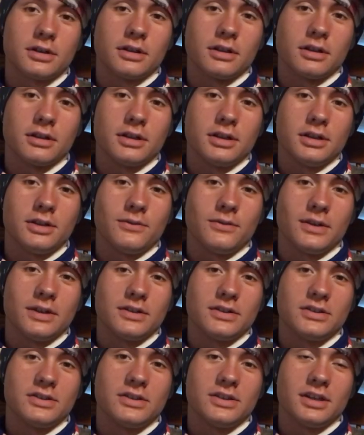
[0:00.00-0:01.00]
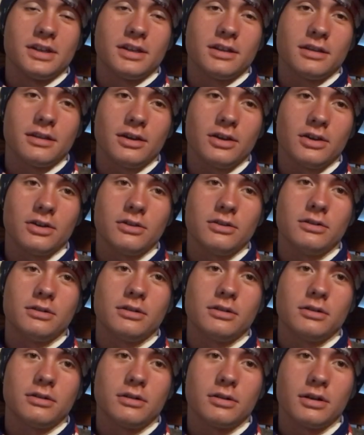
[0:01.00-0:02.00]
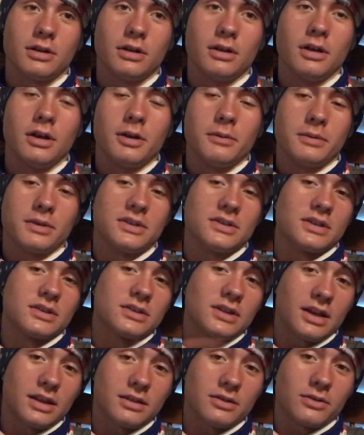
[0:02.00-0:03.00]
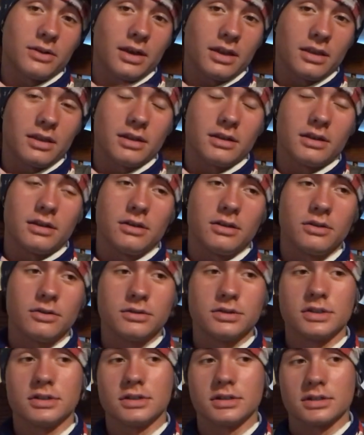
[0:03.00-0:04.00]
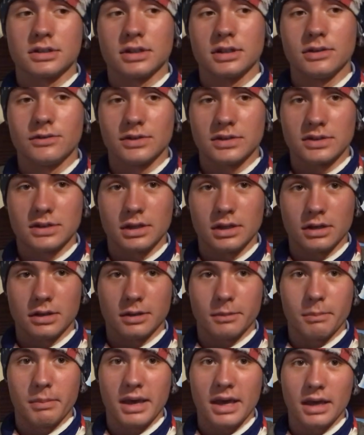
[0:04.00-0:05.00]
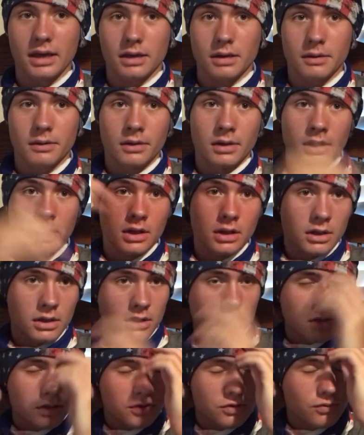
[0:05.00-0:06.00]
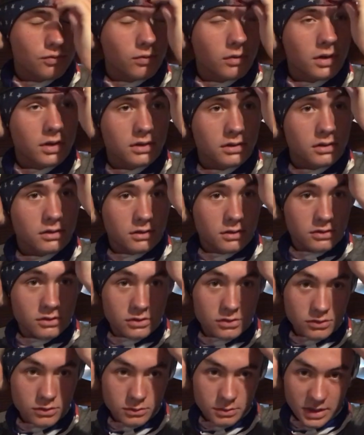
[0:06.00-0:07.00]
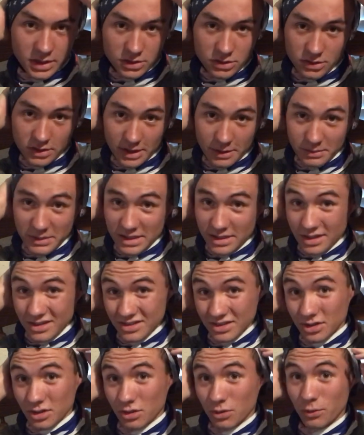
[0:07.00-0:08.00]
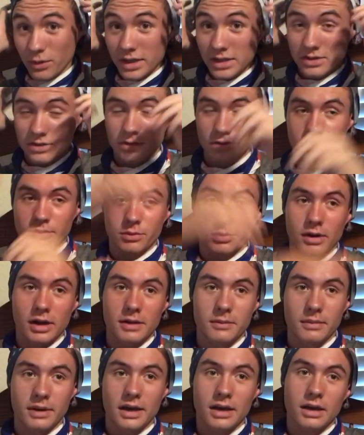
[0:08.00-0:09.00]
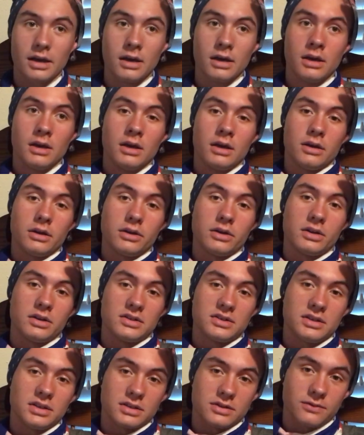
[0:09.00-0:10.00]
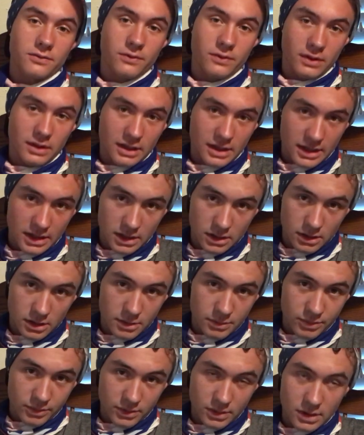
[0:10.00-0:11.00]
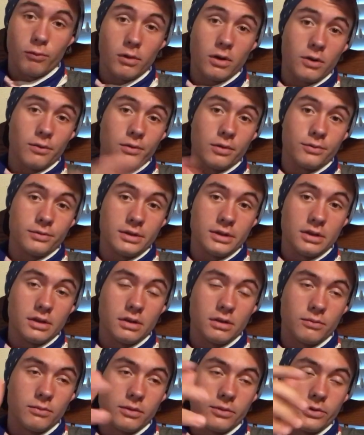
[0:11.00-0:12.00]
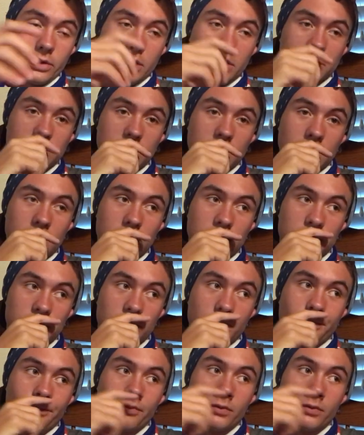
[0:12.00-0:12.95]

gonna leave it sitting there, you know? Because that's not the right thing to do, to just leave it sitting on the bank. Because you want to make sure that meat doesn't go to waste, so we brought it back. You're gonna see us fillet it up. Well, what we, what we also did is